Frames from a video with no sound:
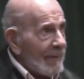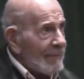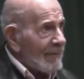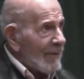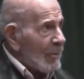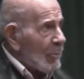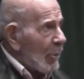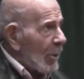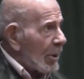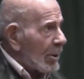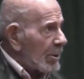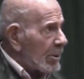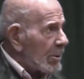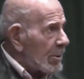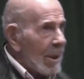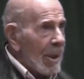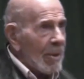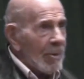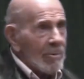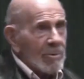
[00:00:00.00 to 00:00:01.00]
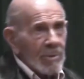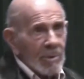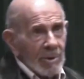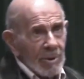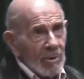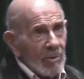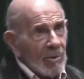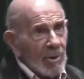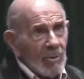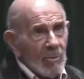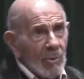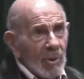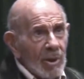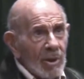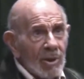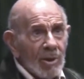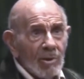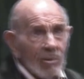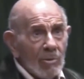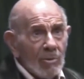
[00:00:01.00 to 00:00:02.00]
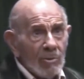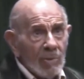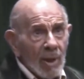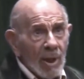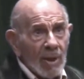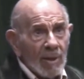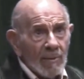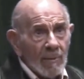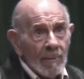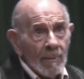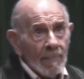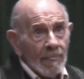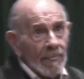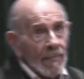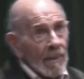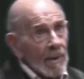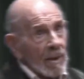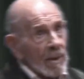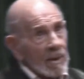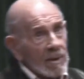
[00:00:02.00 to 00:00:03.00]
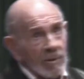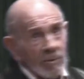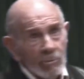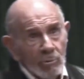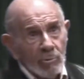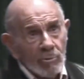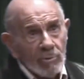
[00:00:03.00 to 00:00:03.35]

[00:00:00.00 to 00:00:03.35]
of everyone. Now, the only way you can do that is